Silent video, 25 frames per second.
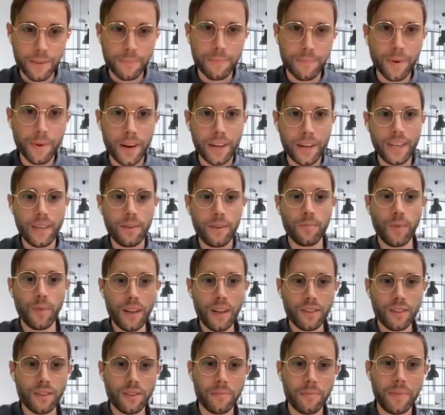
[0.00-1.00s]
everybody,
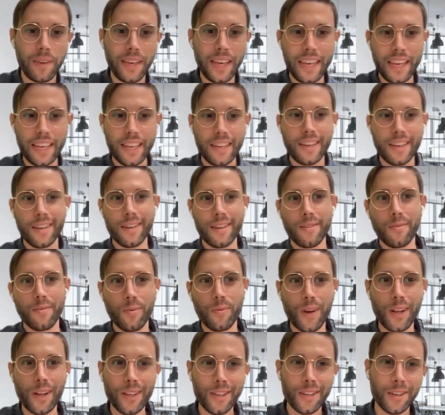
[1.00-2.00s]
welcome in,
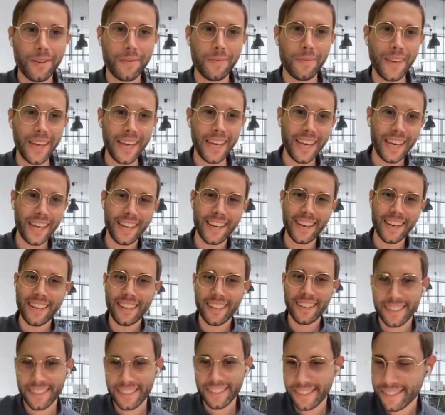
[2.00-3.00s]
welcome
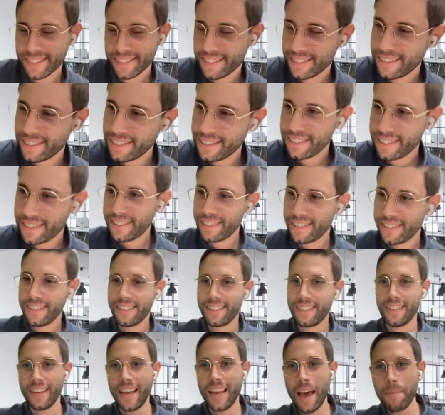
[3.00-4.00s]
in.
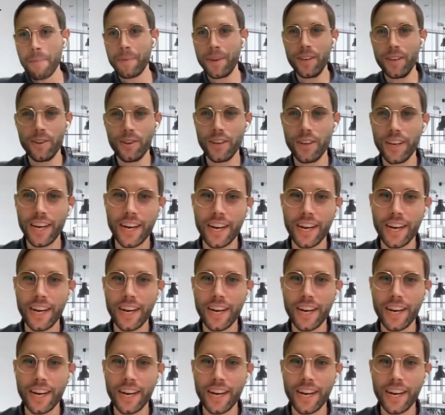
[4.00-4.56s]
Happy New